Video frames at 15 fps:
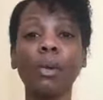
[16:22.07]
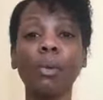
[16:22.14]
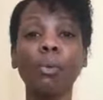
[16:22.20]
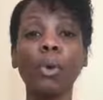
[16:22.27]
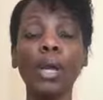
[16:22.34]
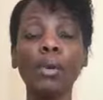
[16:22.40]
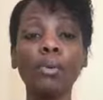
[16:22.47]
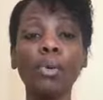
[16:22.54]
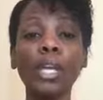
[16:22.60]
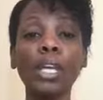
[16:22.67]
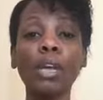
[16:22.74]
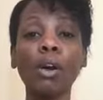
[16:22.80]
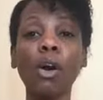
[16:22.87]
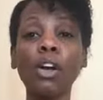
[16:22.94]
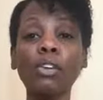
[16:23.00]
when
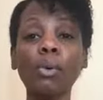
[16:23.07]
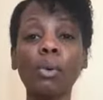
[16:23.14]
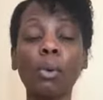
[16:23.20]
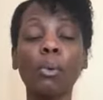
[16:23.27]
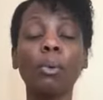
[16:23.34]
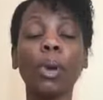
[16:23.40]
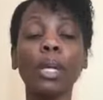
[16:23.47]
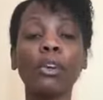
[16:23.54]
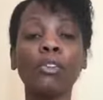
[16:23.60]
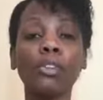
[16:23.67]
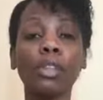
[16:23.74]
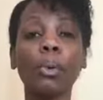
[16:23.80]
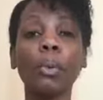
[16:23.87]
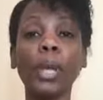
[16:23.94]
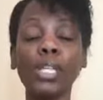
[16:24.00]
we honor one
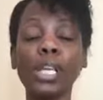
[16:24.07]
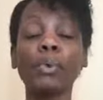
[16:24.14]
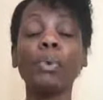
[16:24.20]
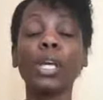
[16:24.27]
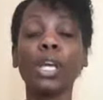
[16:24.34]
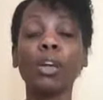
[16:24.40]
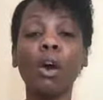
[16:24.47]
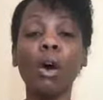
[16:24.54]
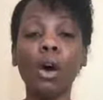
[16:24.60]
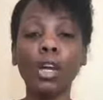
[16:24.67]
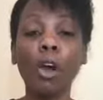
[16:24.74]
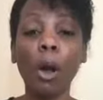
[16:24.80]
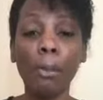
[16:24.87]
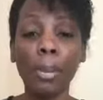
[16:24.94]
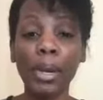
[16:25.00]
of the ways that we can
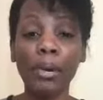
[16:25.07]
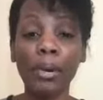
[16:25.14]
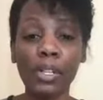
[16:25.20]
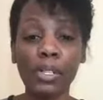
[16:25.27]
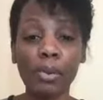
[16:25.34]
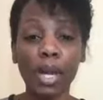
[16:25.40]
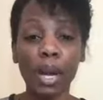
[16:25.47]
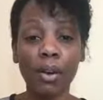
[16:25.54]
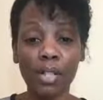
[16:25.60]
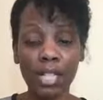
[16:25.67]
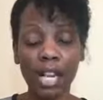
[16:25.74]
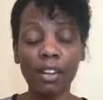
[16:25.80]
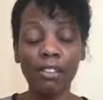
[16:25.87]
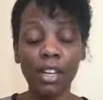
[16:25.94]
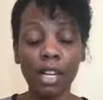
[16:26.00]
honor our parents when i was
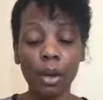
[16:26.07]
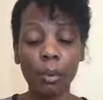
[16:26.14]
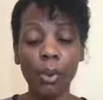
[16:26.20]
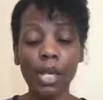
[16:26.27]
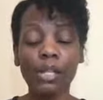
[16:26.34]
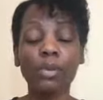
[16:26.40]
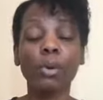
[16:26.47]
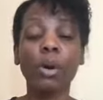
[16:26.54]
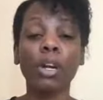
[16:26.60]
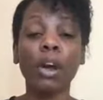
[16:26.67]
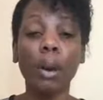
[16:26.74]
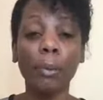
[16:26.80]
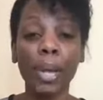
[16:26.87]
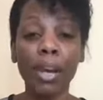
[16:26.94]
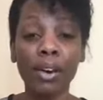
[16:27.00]
covering ways to honor
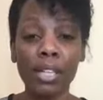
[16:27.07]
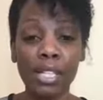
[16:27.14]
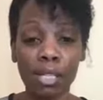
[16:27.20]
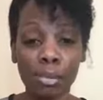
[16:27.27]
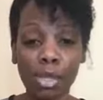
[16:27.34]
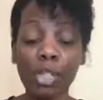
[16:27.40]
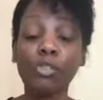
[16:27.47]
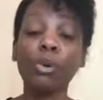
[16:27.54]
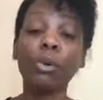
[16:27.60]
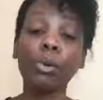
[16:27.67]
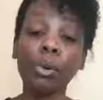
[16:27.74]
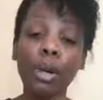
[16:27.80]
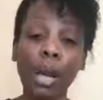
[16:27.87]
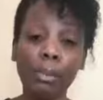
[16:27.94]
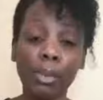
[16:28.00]
our parents especially for
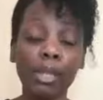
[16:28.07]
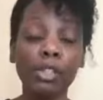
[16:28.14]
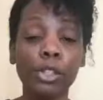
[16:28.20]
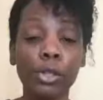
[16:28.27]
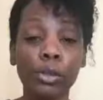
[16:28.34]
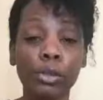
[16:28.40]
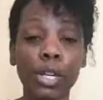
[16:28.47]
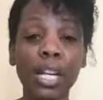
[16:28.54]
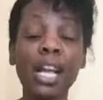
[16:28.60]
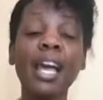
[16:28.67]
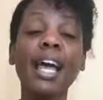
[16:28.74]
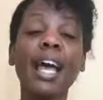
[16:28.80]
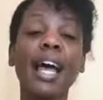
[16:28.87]
grown-up children